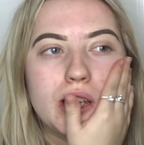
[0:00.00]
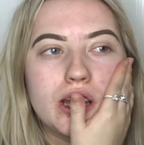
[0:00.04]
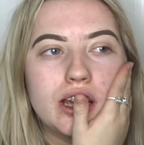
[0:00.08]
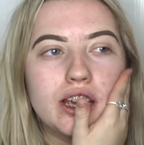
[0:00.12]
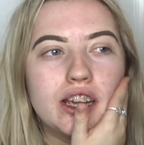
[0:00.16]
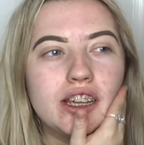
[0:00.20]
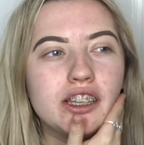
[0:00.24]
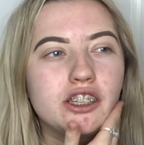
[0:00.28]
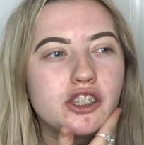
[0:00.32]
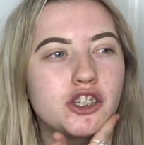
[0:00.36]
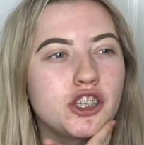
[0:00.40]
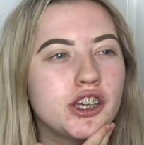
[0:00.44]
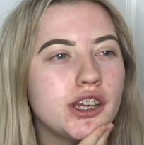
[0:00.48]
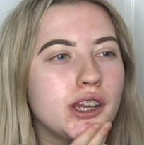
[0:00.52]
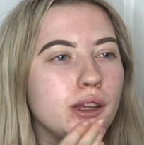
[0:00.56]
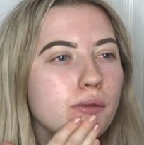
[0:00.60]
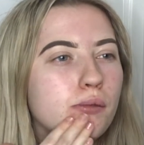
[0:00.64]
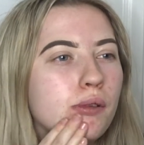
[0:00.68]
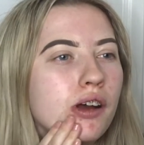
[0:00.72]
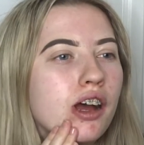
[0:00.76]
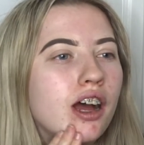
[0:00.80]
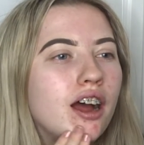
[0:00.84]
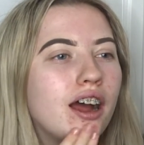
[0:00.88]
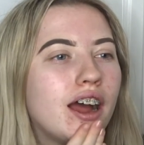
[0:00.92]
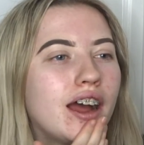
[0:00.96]
it's
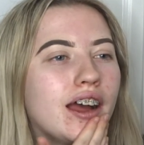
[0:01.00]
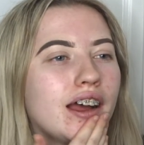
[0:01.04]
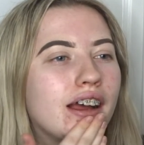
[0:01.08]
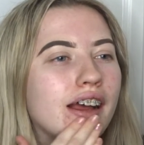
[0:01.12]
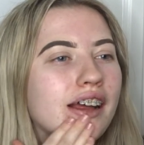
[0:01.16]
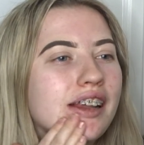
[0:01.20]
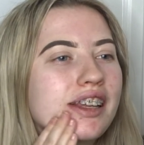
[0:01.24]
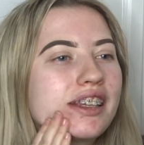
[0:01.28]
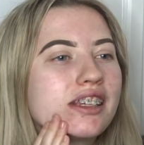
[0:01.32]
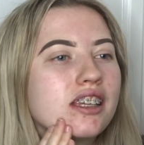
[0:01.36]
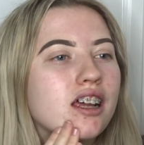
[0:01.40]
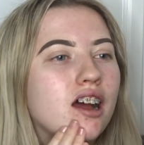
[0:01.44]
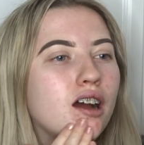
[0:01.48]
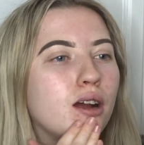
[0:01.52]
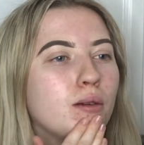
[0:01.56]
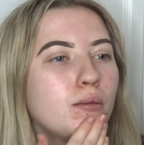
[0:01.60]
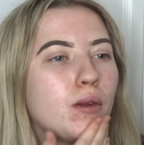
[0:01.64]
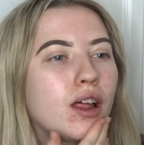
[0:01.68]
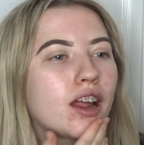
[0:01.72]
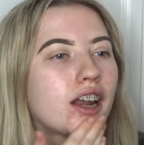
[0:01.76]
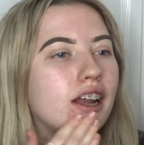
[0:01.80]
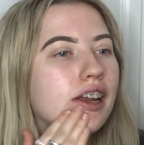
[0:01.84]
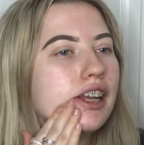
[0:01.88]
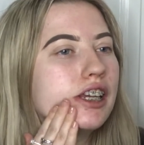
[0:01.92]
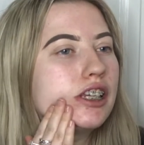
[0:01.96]
cheaper and I'm
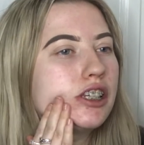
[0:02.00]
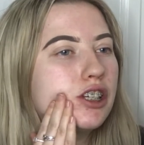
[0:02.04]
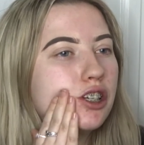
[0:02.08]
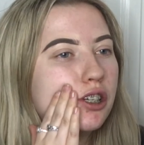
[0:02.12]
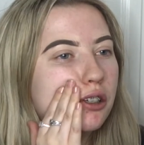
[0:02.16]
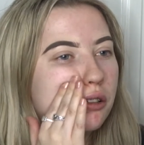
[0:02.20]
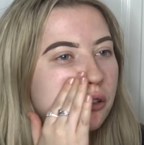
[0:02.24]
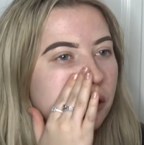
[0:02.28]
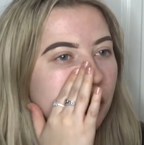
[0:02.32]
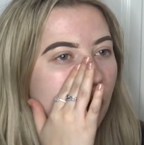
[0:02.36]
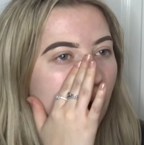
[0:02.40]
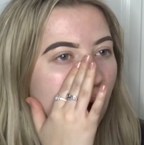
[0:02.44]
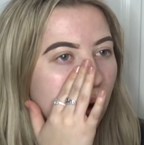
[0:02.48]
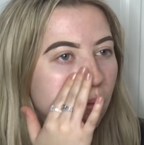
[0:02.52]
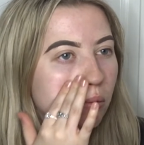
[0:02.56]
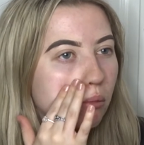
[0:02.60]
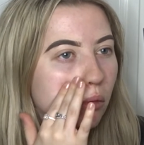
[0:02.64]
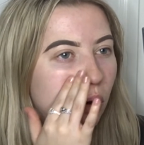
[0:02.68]
likely to use it up